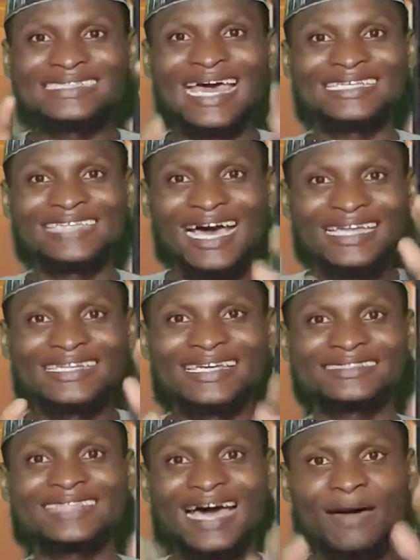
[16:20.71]
Niger
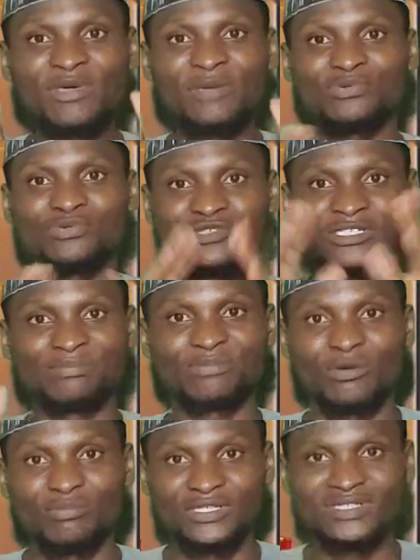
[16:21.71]
Delta People's
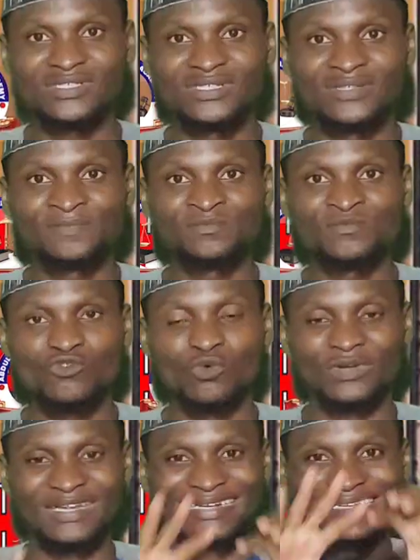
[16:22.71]
Republic.
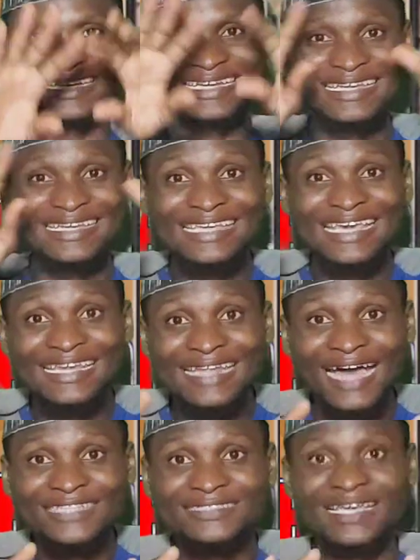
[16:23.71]
So they declare
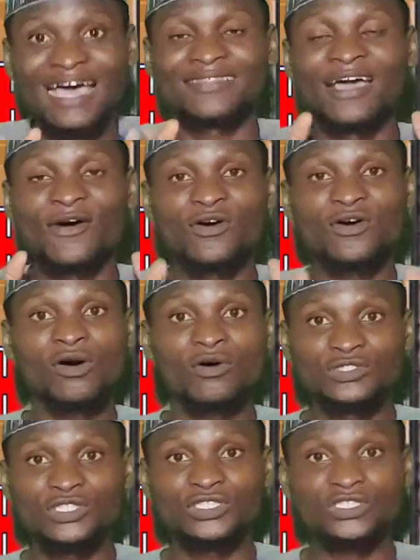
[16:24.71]
that as their own
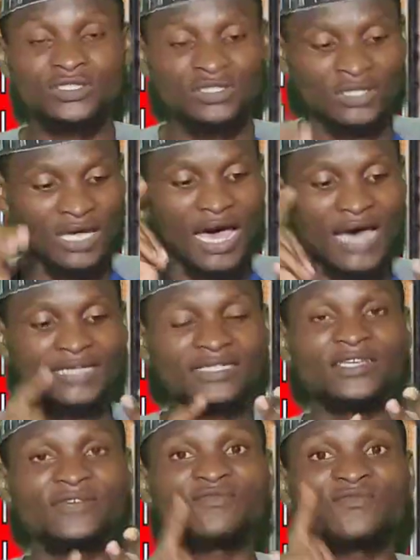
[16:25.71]
country, and
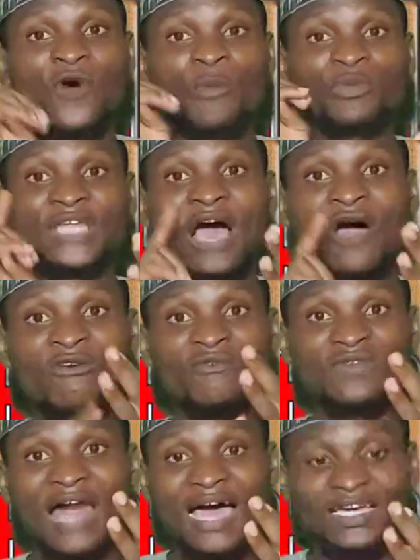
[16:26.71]
they form their own
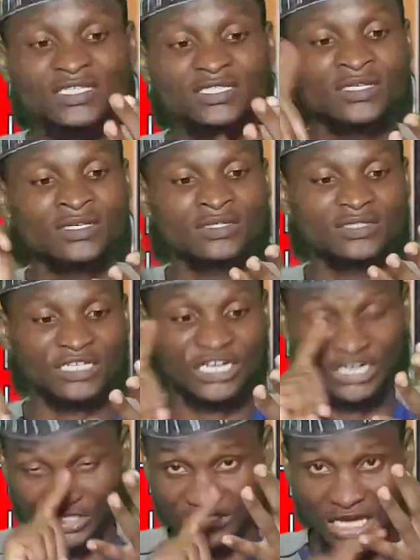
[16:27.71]
flag, they
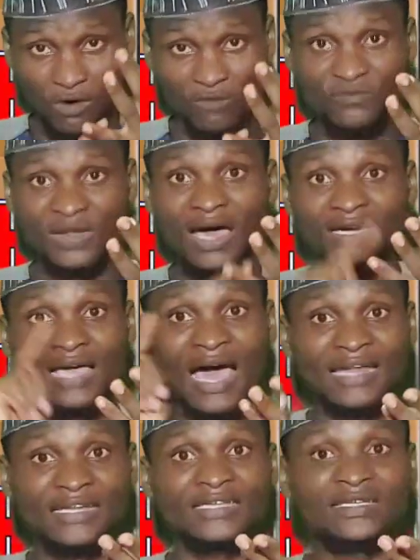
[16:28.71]
create their own flag,
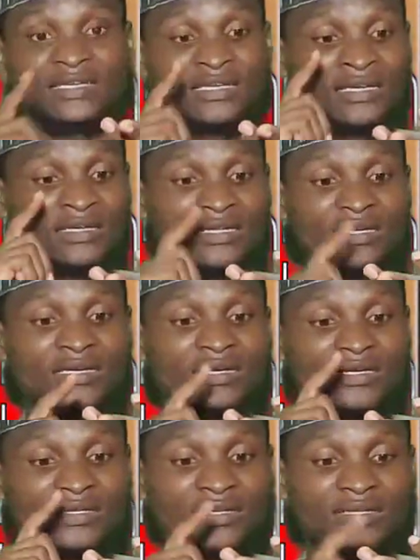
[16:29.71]
and they
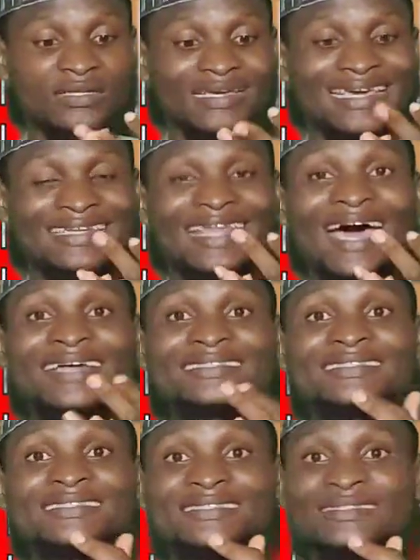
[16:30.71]
enact
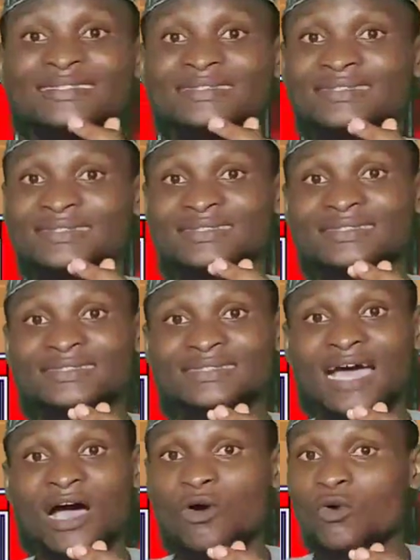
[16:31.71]

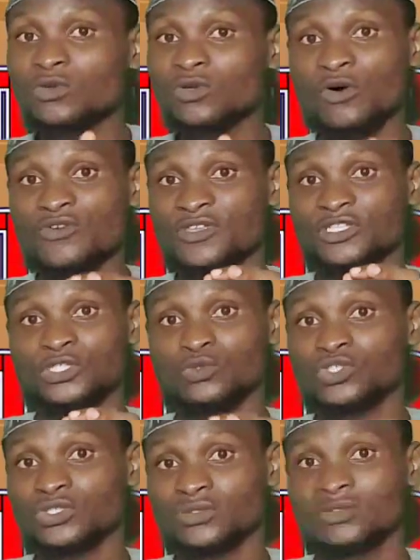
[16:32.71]
their own
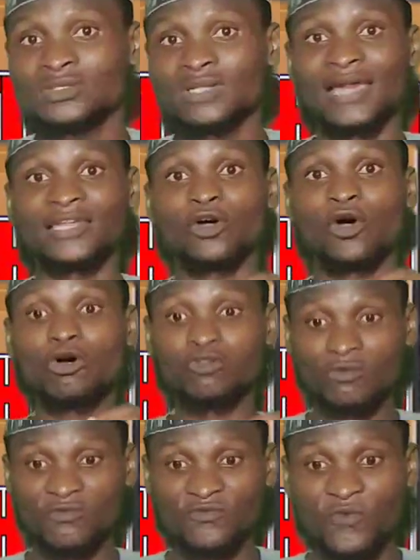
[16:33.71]
constitution, and they
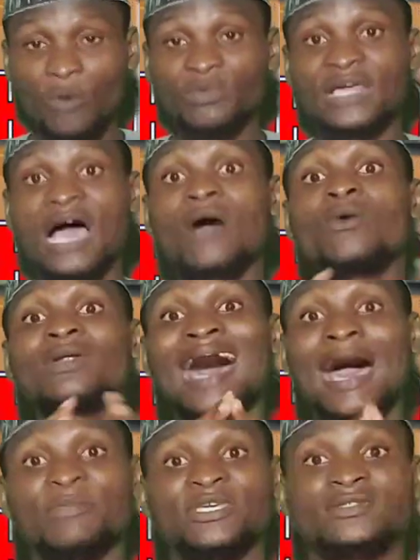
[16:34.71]
also form their own
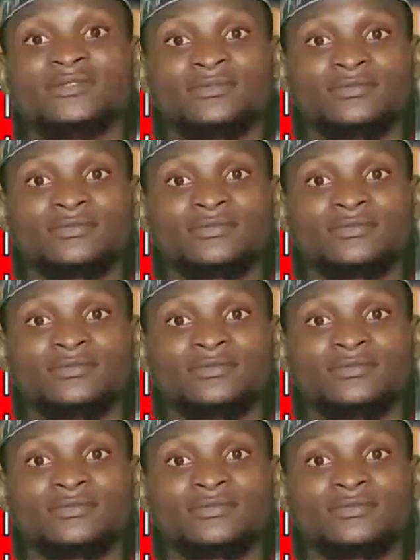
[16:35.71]
army.